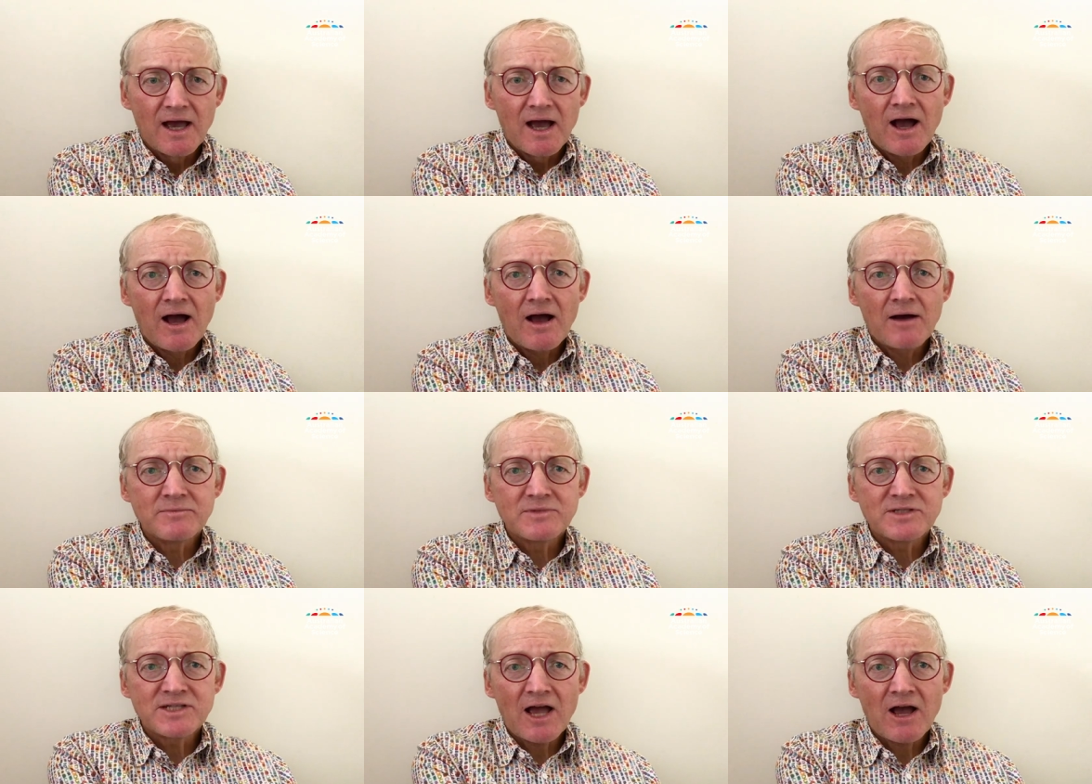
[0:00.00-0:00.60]

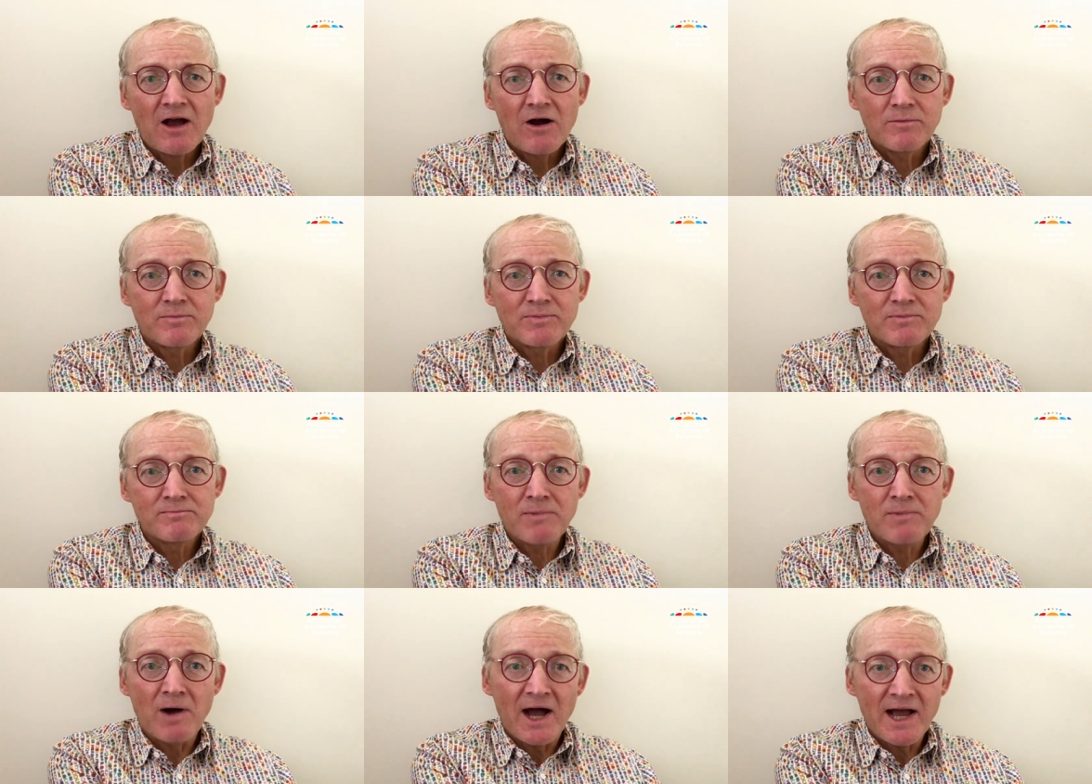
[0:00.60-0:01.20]
um, to help
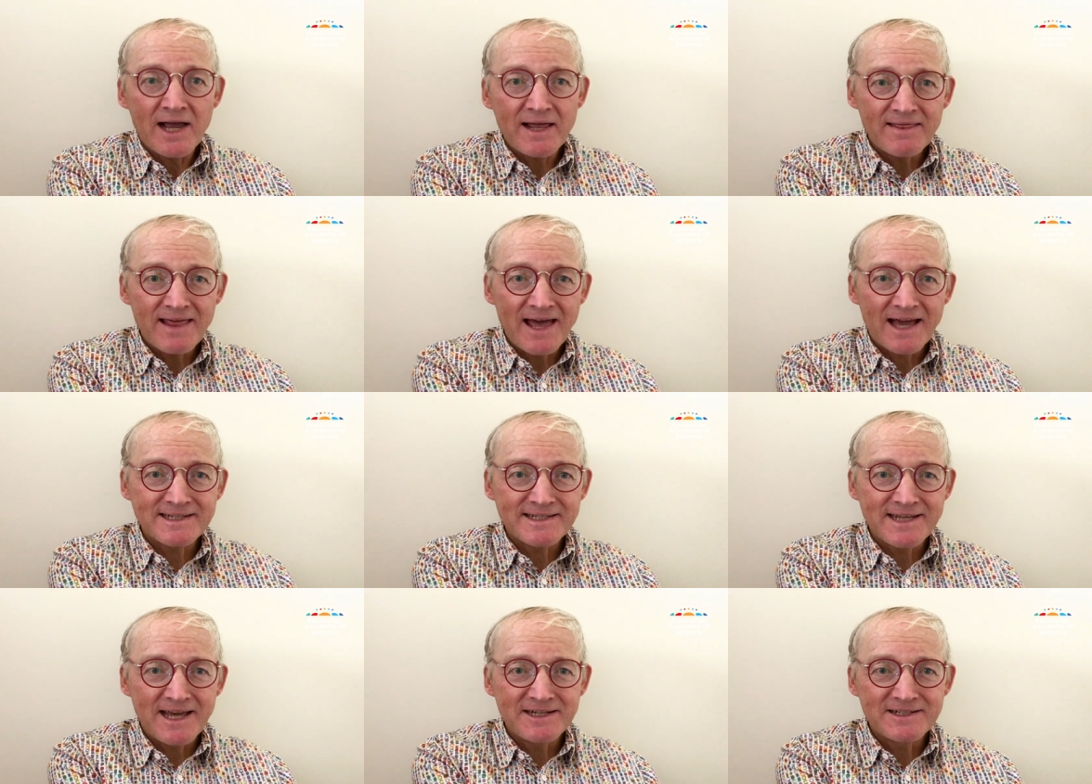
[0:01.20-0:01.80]
mine
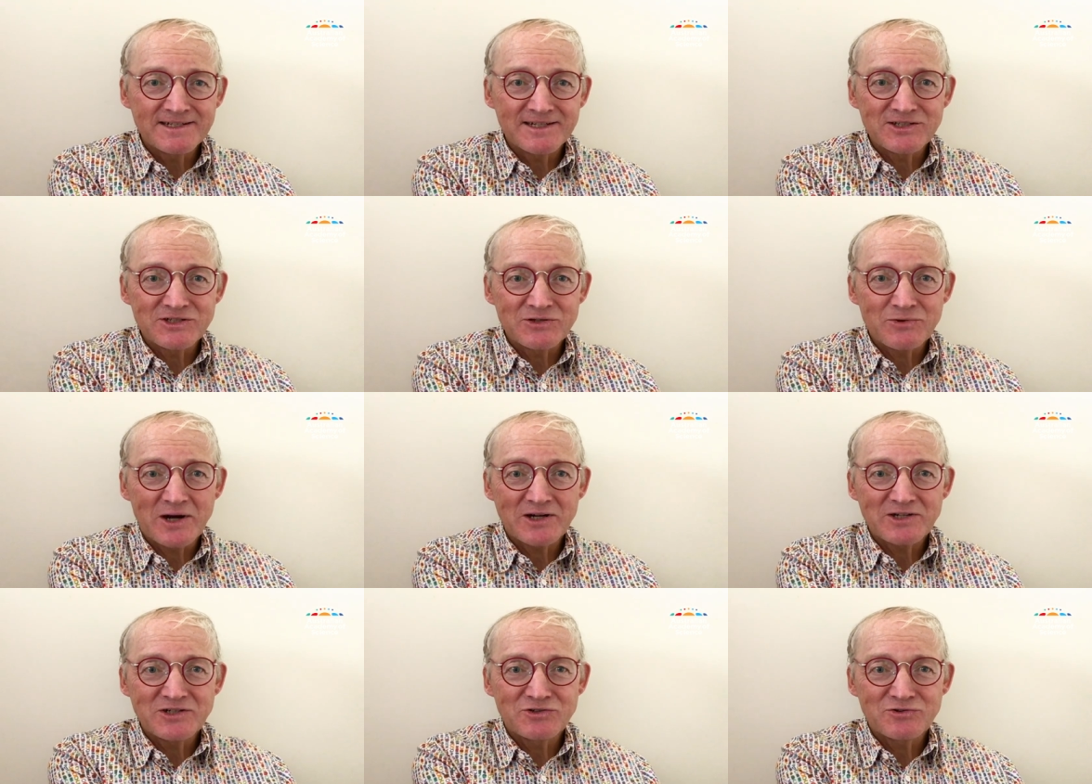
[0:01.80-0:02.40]
that data
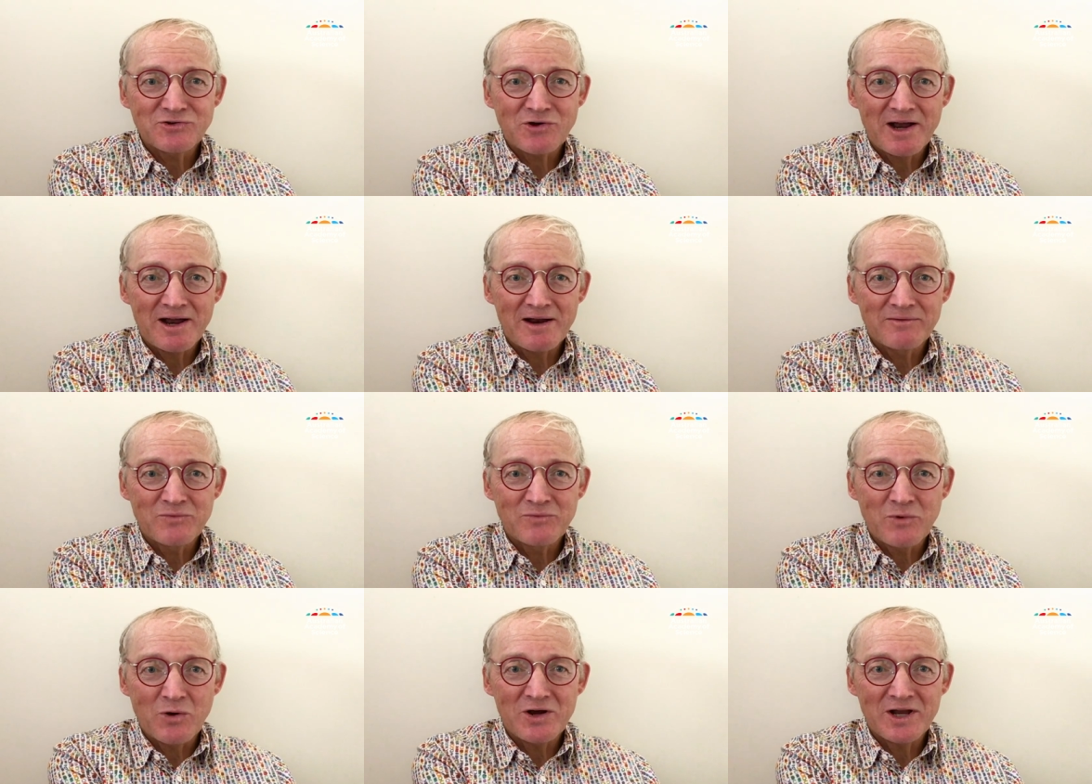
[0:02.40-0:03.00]
to actually try
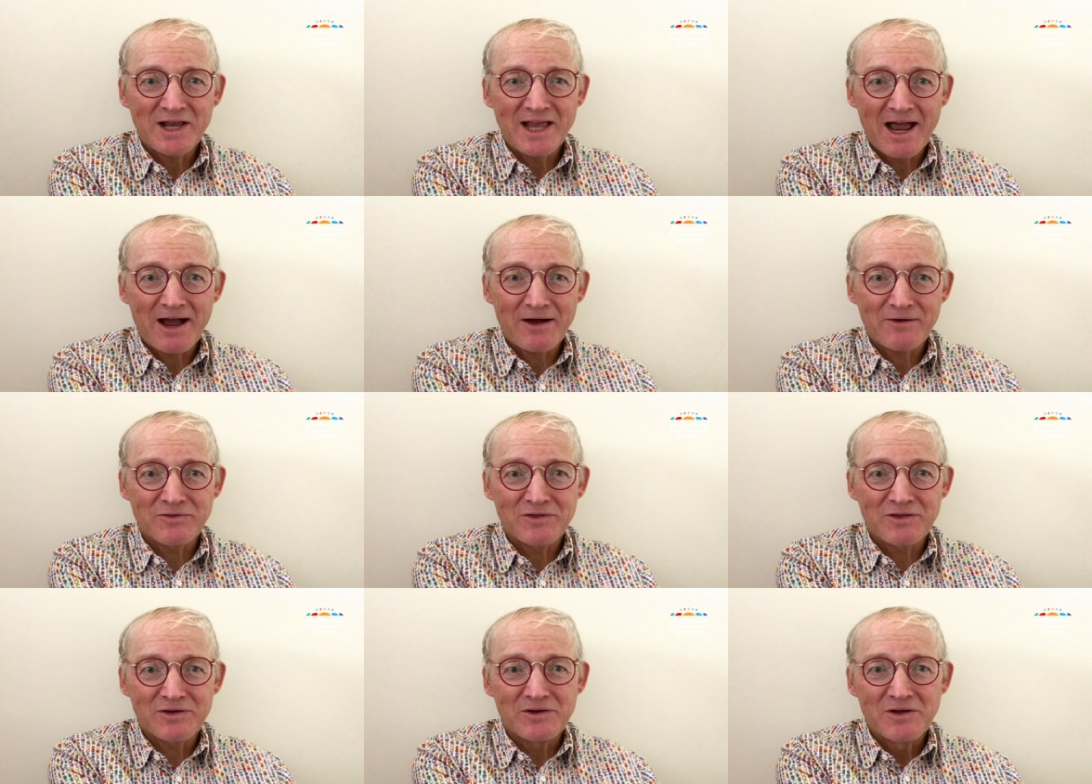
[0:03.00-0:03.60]
and work
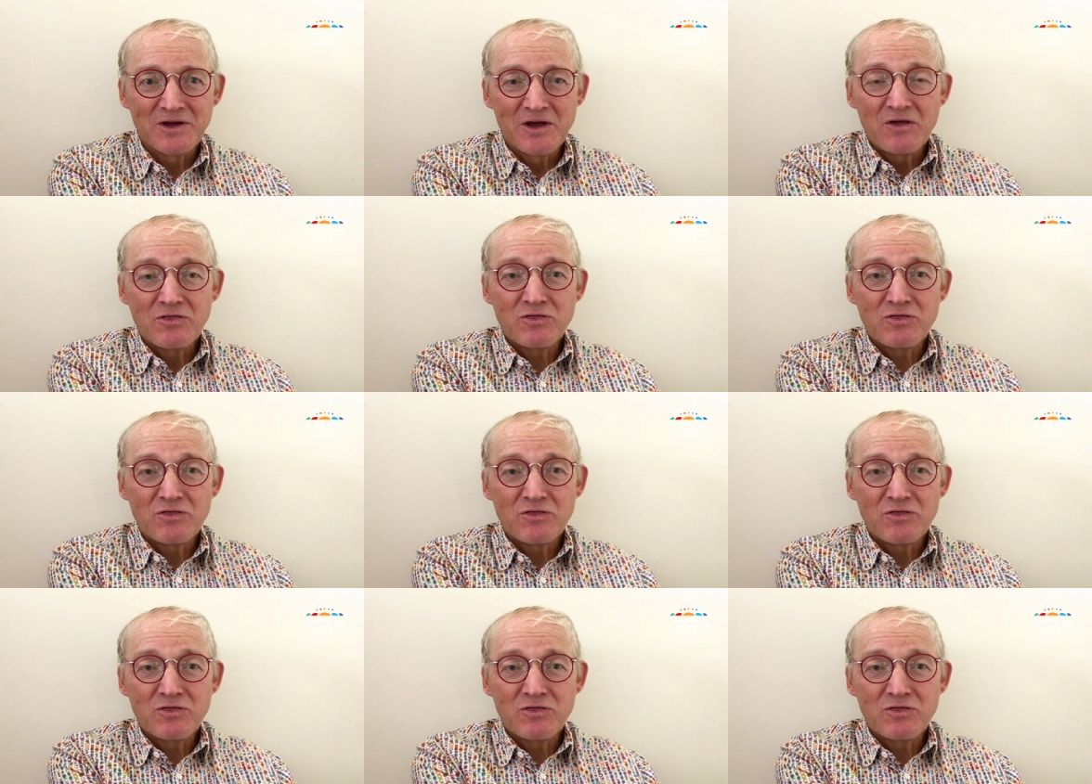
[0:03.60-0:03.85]
out the,